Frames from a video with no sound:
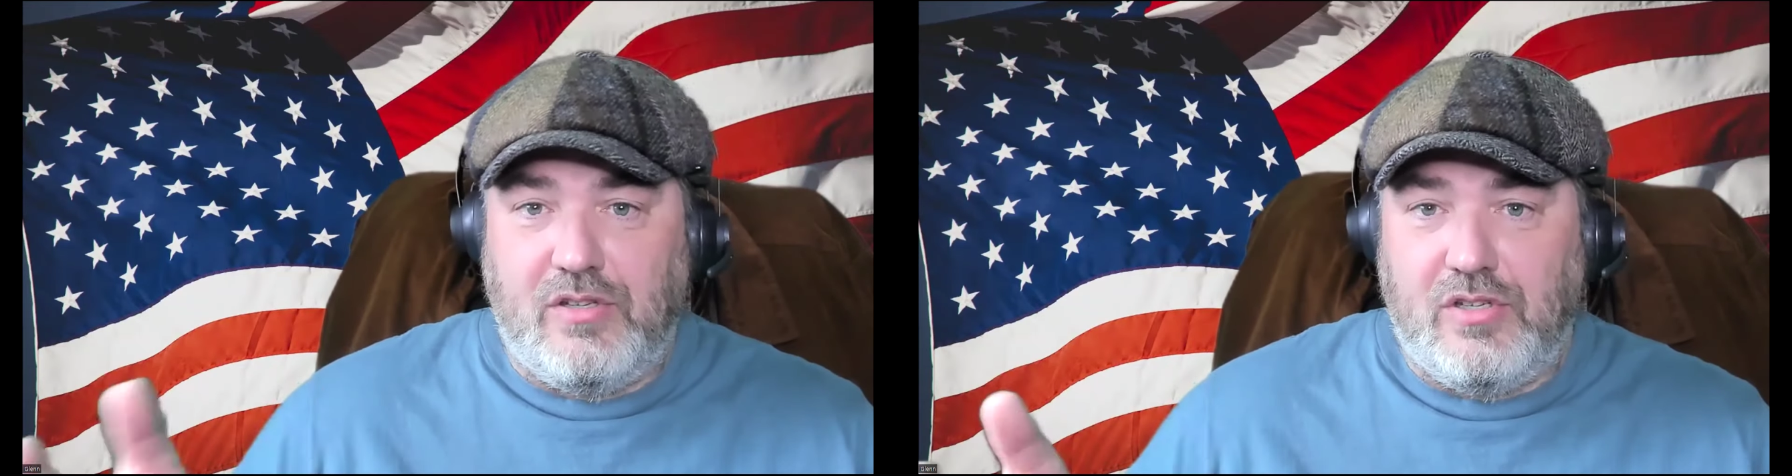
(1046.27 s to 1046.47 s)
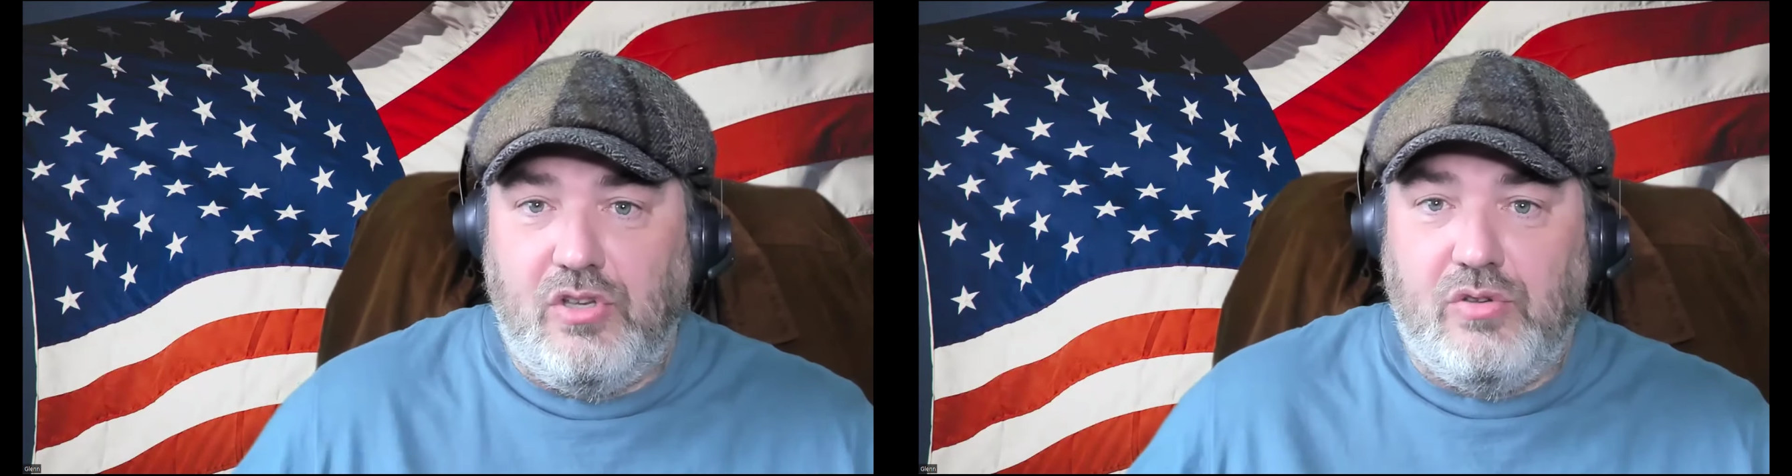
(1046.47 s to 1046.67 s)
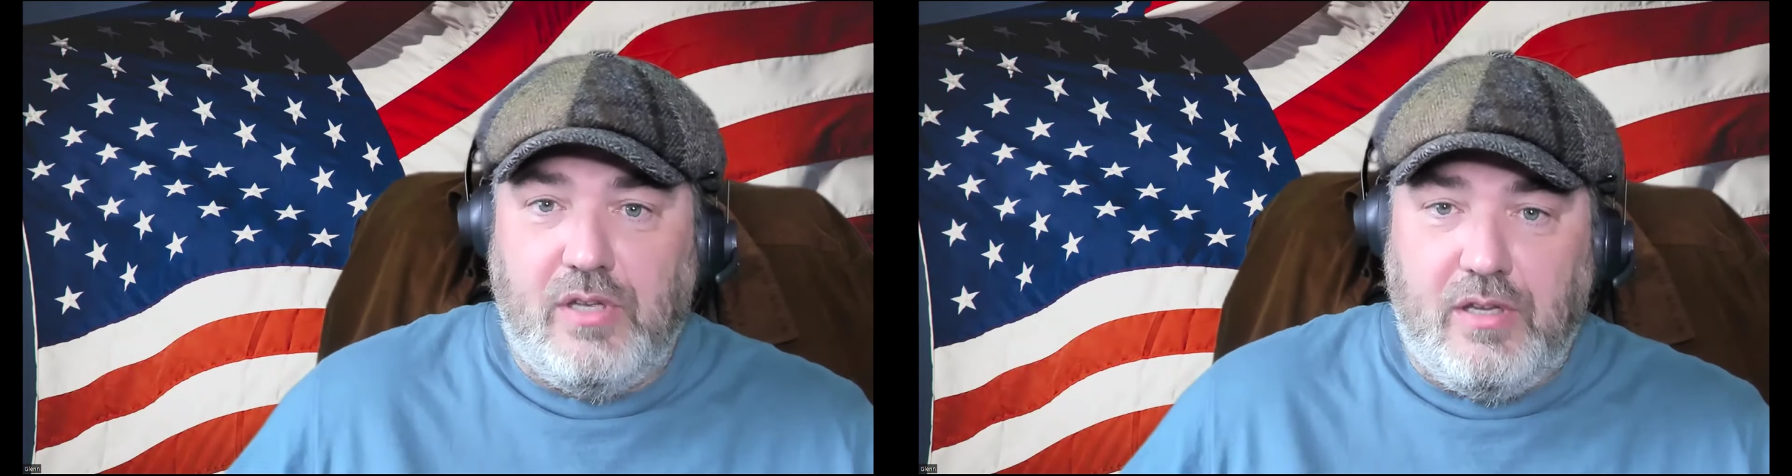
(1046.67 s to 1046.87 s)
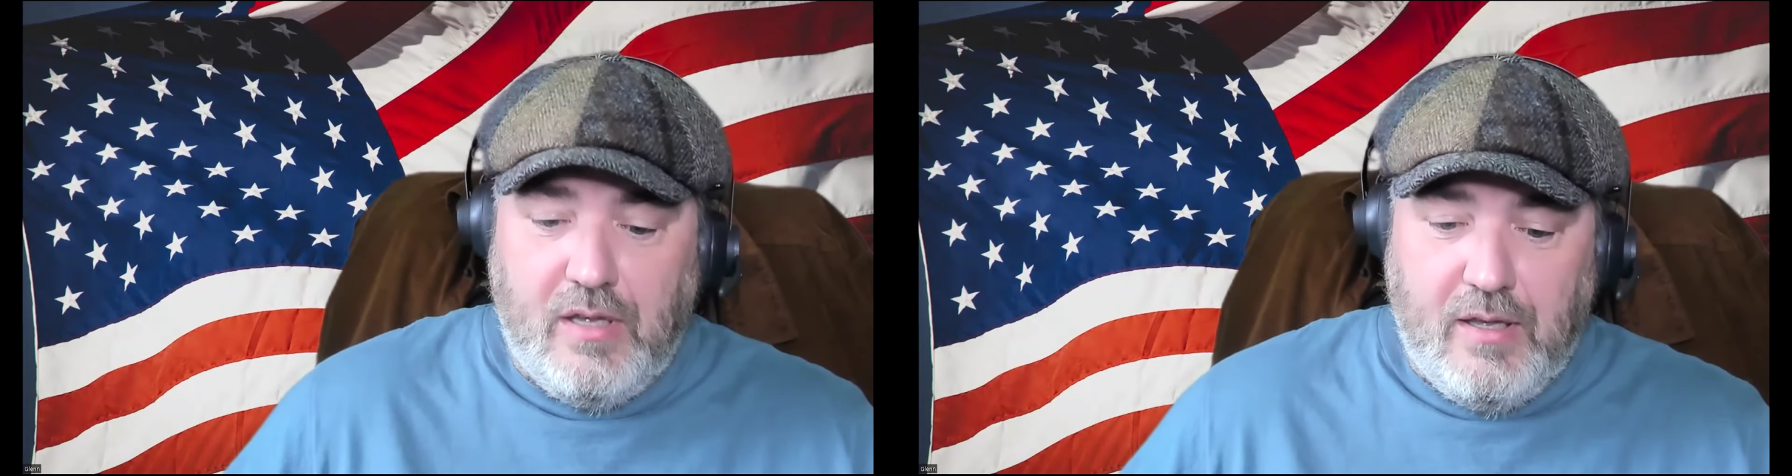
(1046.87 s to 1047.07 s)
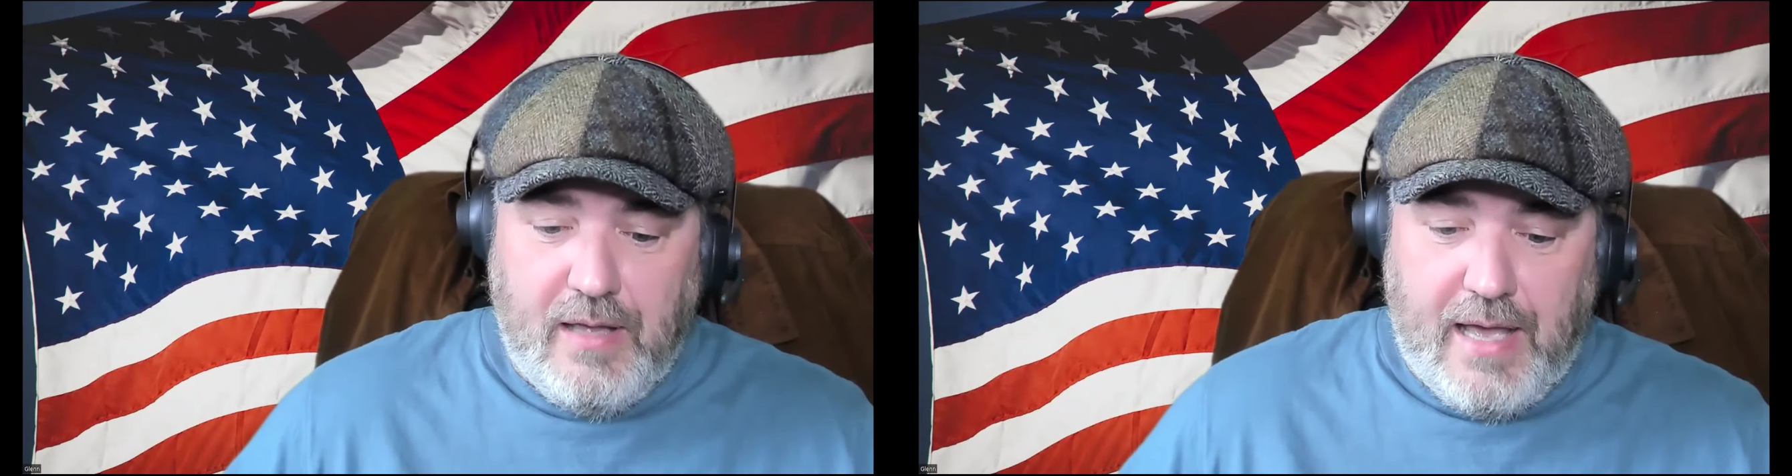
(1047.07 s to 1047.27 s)
So just use it
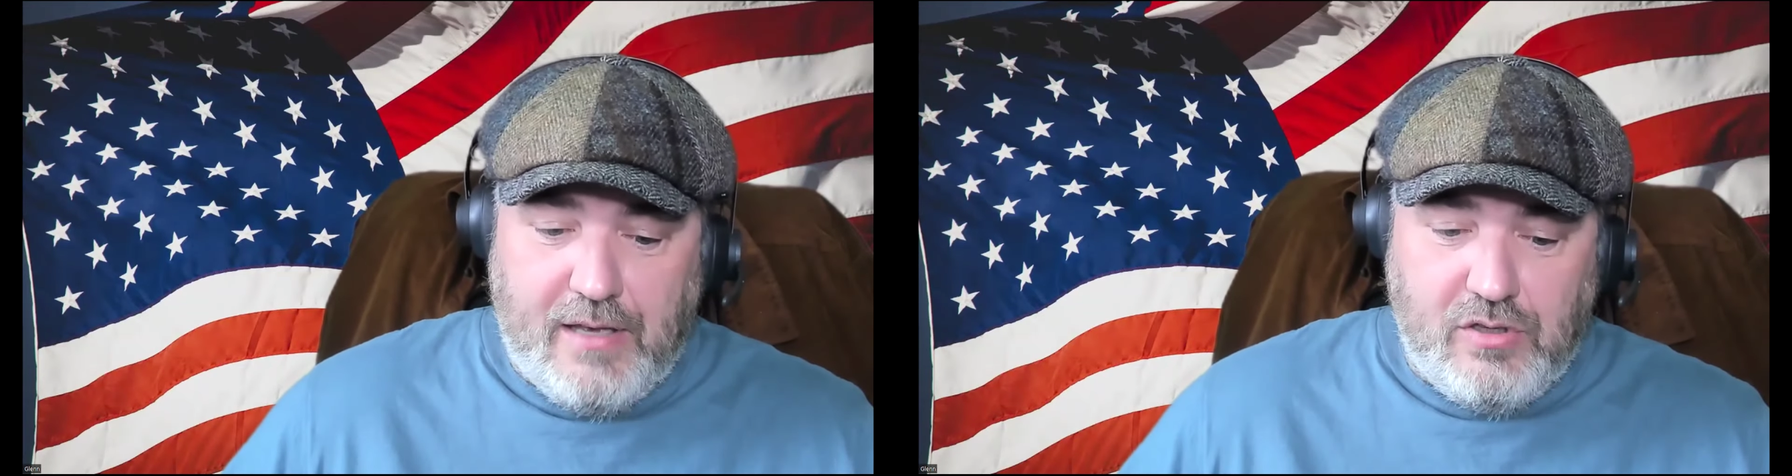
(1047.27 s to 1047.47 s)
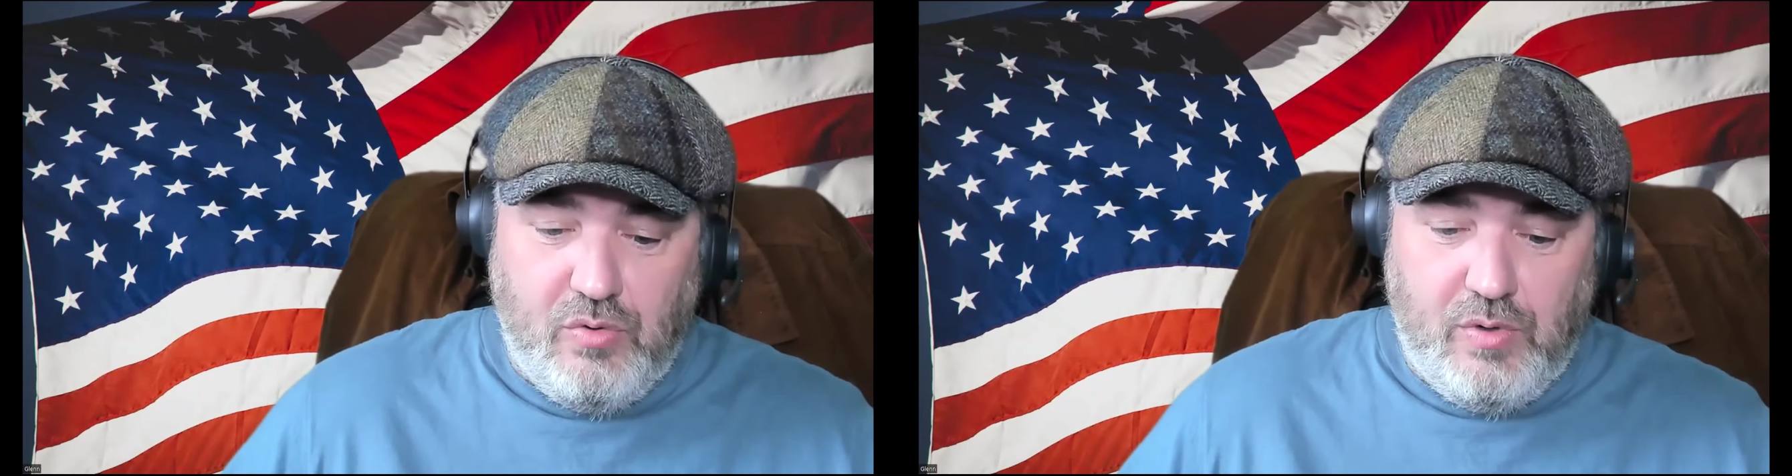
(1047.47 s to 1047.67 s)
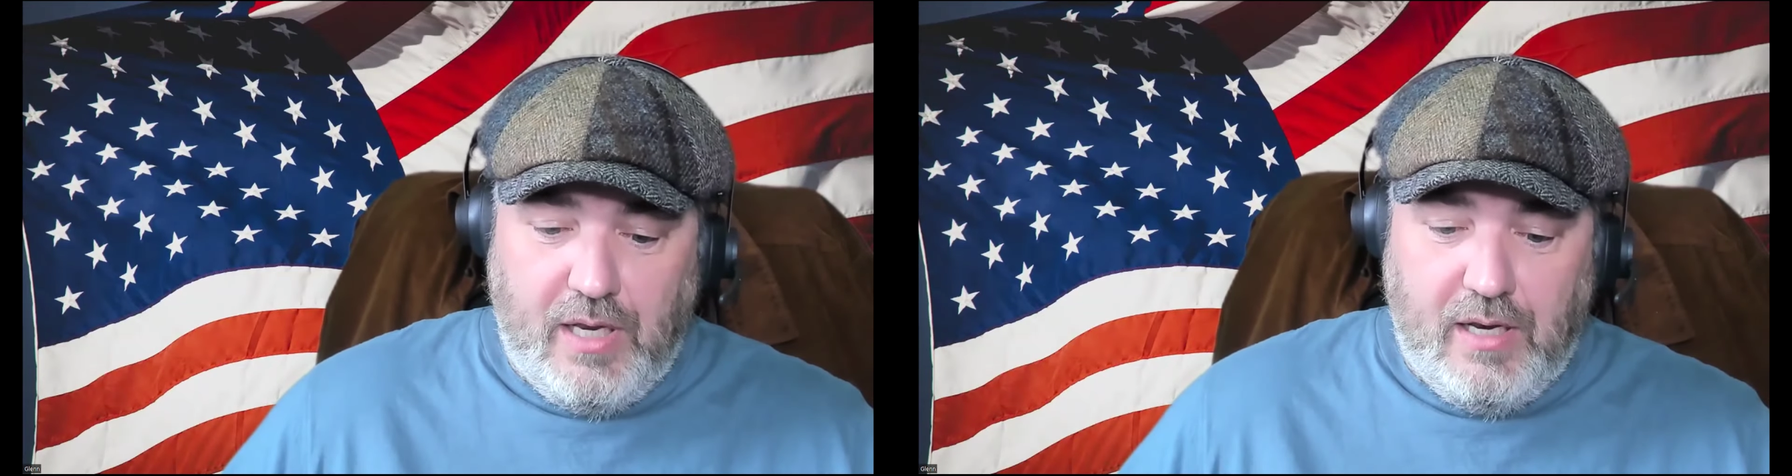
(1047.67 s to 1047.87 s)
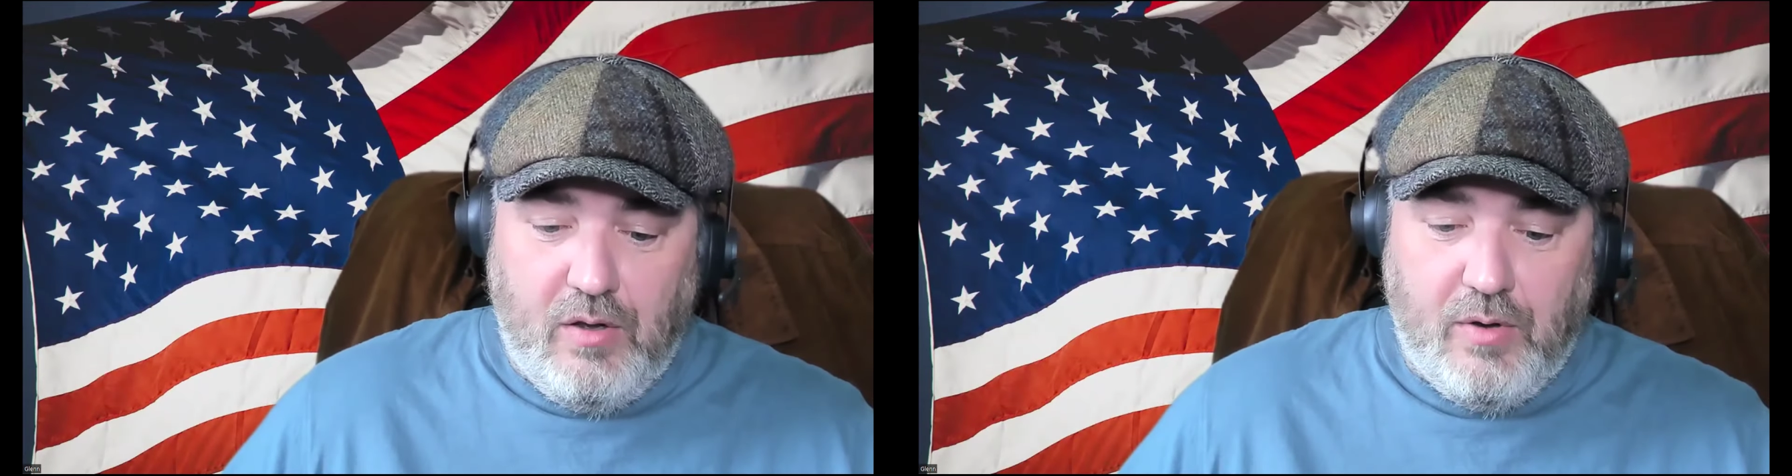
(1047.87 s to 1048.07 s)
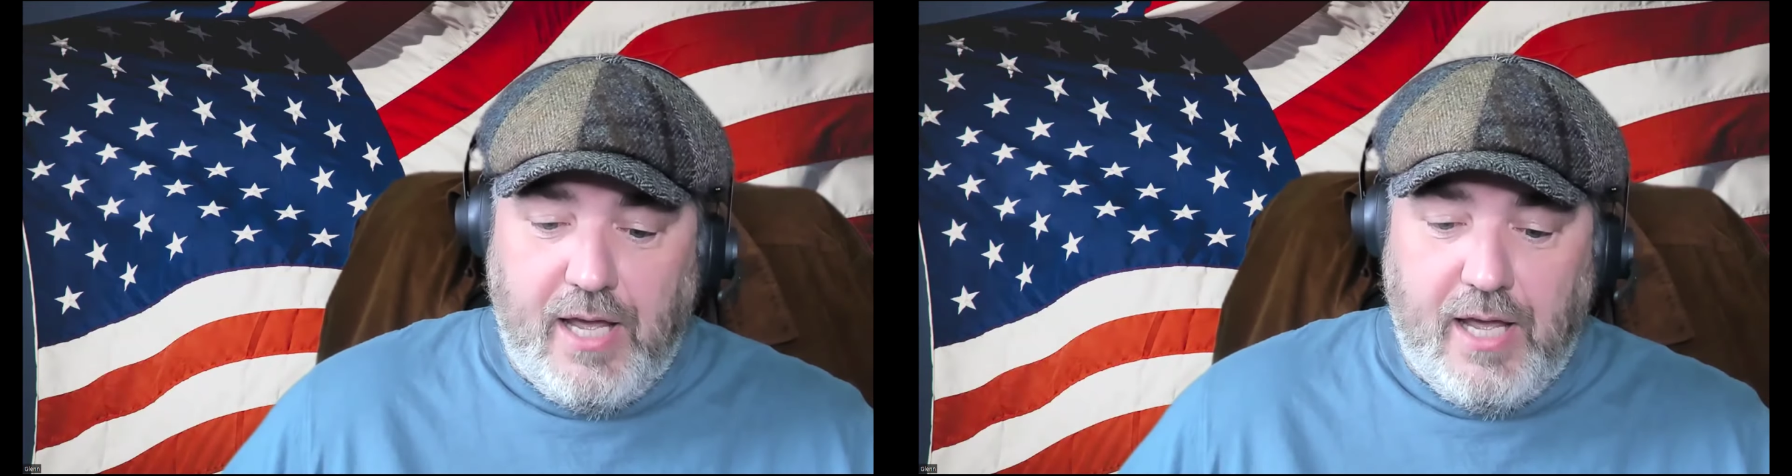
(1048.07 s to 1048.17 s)
as you need it.